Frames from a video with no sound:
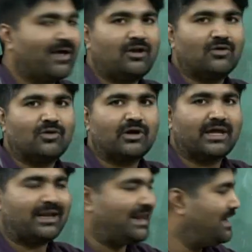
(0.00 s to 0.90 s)
This
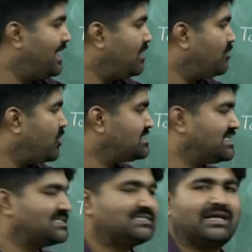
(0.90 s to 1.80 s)
value, okay,
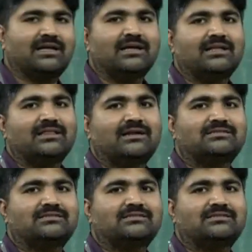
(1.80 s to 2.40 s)
99.69,